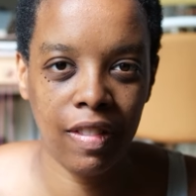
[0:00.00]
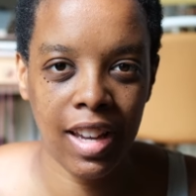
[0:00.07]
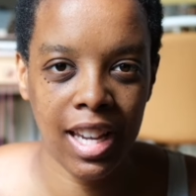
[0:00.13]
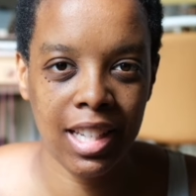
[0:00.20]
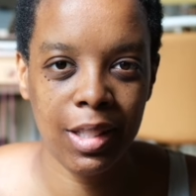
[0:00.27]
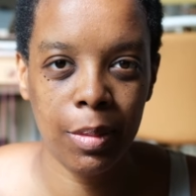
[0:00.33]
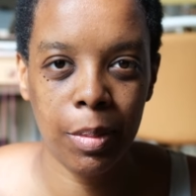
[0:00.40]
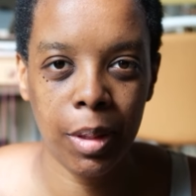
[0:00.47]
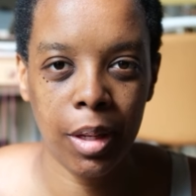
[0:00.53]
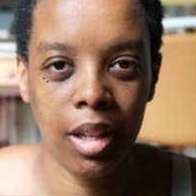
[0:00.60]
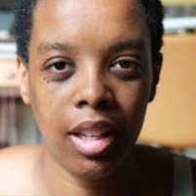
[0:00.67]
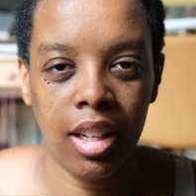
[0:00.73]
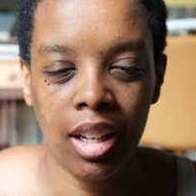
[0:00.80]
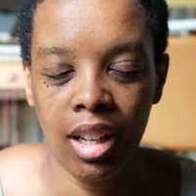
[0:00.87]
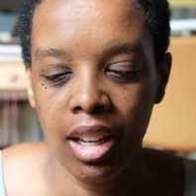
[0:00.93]
face,
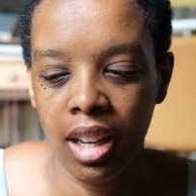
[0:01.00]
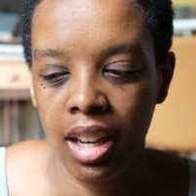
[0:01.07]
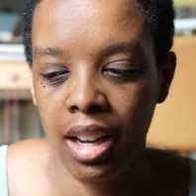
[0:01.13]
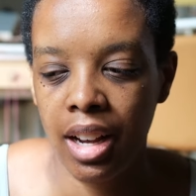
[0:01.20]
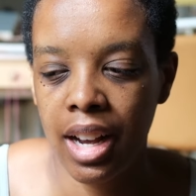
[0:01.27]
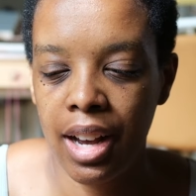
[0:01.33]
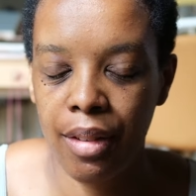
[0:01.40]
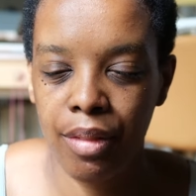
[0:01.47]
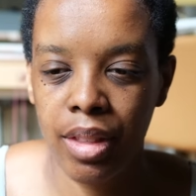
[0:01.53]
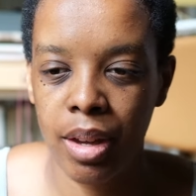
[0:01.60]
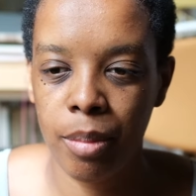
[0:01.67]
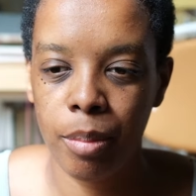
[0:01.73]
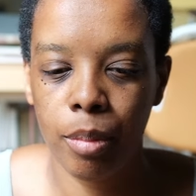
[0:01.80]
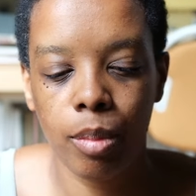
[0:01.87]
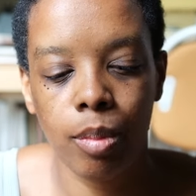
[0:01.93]
but have
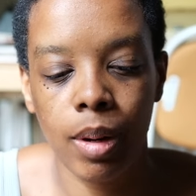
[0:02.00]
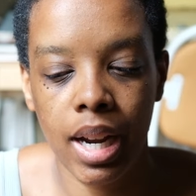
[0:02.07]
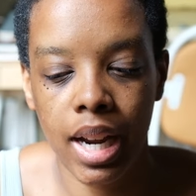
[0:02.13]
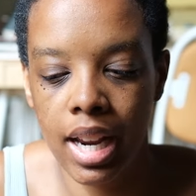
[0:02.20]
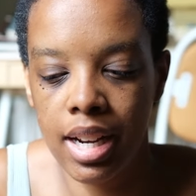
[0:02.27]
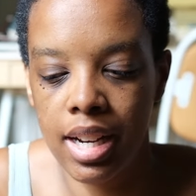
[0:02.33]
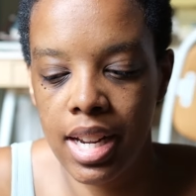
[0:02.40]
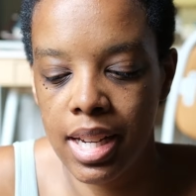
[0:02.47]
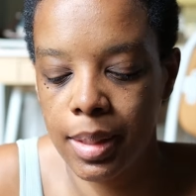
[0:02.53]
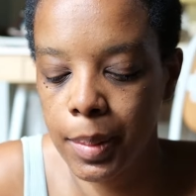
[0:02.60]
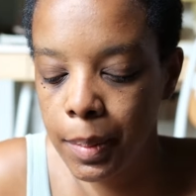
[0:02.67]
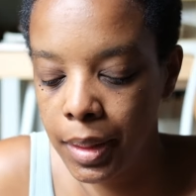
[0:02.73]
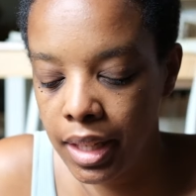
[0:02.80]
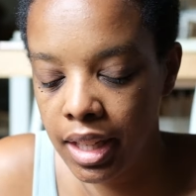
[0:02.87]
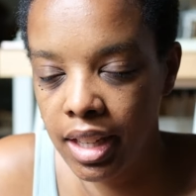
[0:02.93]
them recognize
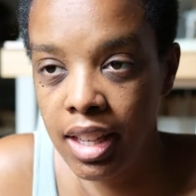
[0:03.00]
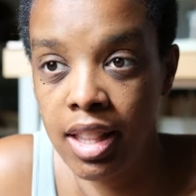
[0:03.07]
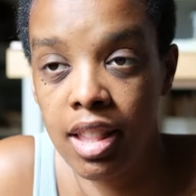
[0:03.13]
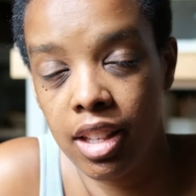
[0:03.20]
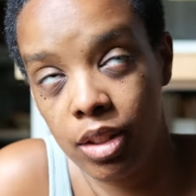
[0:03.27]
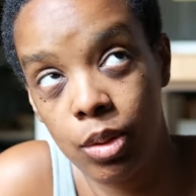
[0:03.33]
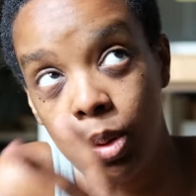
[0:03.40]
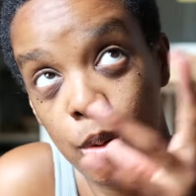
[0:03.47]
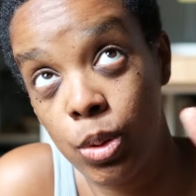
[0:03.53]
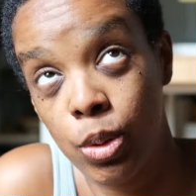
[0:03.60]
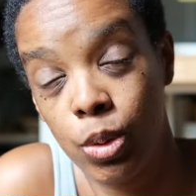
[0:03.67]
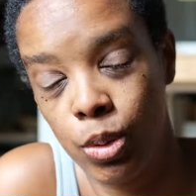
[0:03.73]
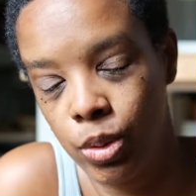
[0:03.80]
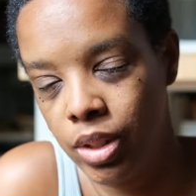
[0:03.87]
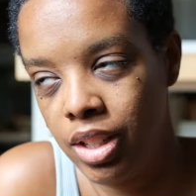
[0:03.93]
me in this
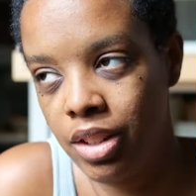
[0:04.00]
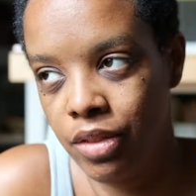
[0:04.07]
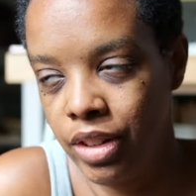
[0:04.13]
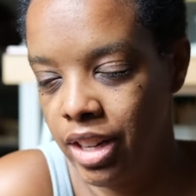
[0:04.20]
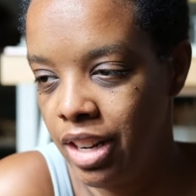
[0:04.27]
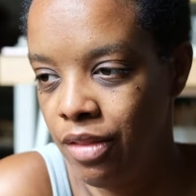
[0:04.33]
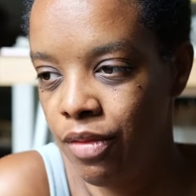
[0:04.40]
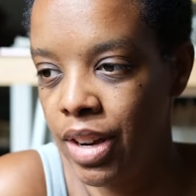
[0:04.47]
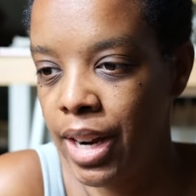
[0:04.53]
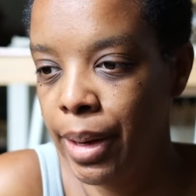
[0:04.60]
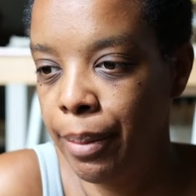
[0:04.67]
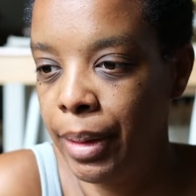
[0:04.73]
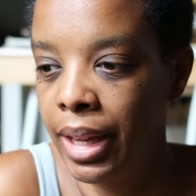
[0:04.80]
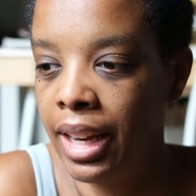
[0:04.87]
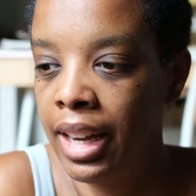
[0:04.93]
whole different
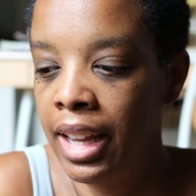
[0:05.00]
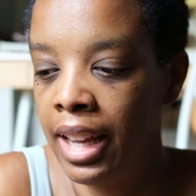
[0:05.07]
environment.